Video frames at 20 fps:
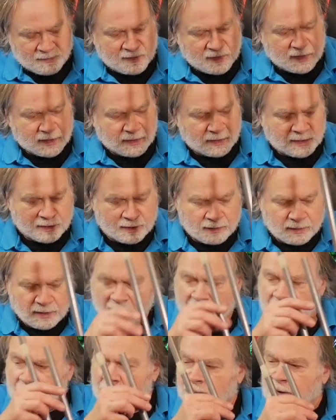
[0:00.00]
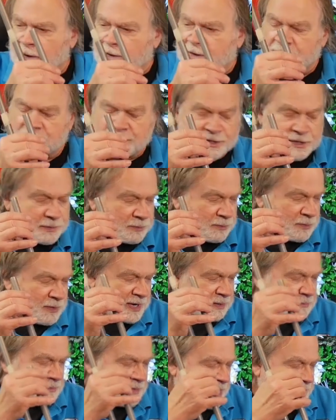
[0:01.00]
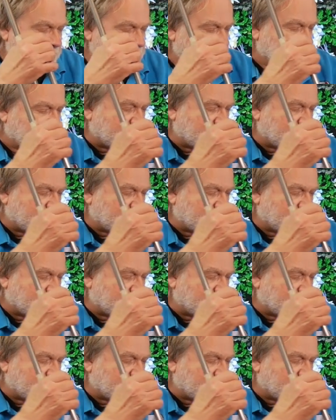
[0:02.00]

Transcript: You can purchase them ready-made in a